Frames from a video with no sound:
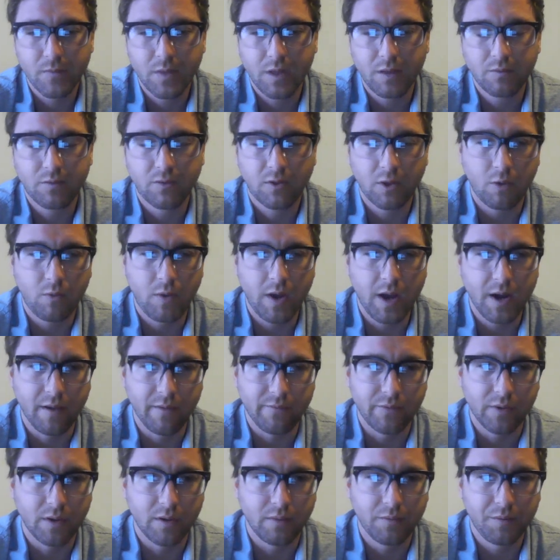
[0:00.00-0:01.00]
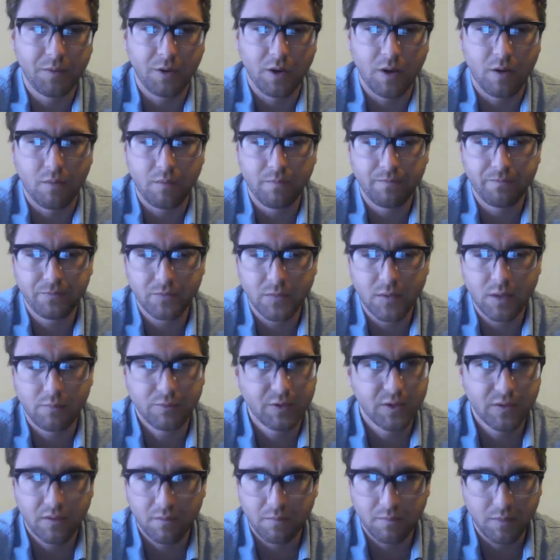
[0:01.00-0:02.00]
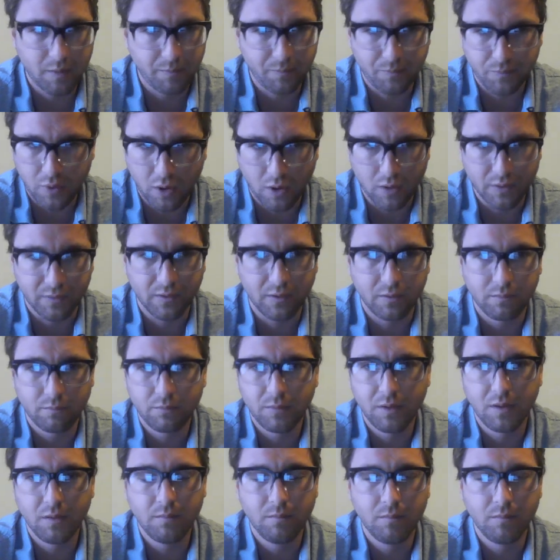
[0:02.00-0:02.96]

silhouette of a you know just a, a person.